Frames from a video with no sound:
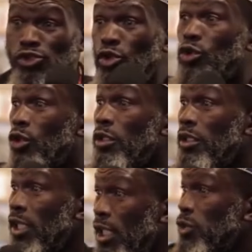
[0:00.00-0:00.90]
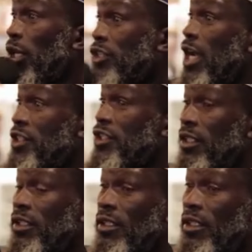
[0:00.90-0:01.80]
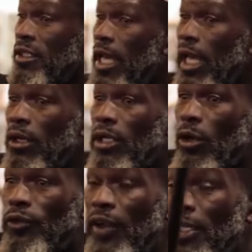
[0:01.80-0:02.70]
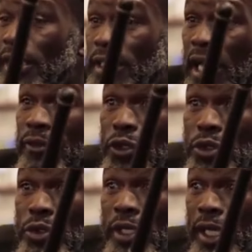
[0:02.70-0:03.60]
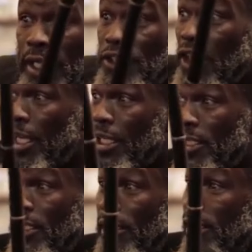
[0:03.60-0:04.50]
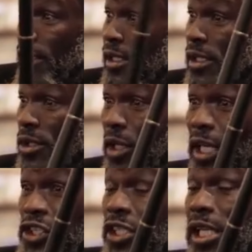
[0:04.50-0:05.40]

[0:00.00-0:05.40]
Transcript: a Zulu into a church, the elder will find a tie for you and a jacket so that